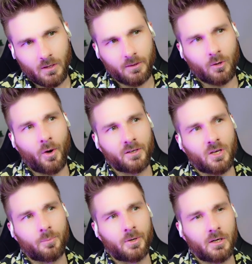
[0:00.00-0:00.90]
and then wakes
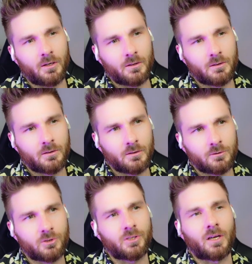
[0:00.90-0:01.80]
up here,
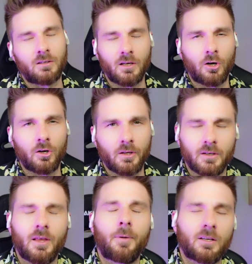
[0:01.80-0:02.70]
just like he did
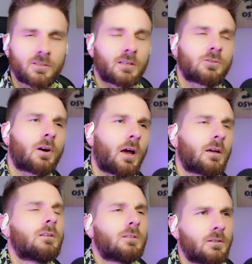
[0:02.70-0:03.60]
earlier. That makes sense. Okay.
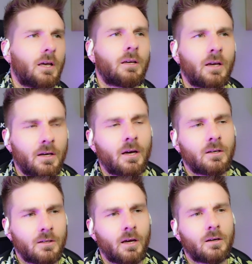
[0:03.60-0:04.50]
Yeah, yeah, yeah,
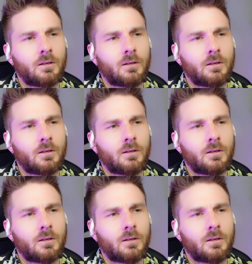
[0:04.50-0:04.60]
yeah.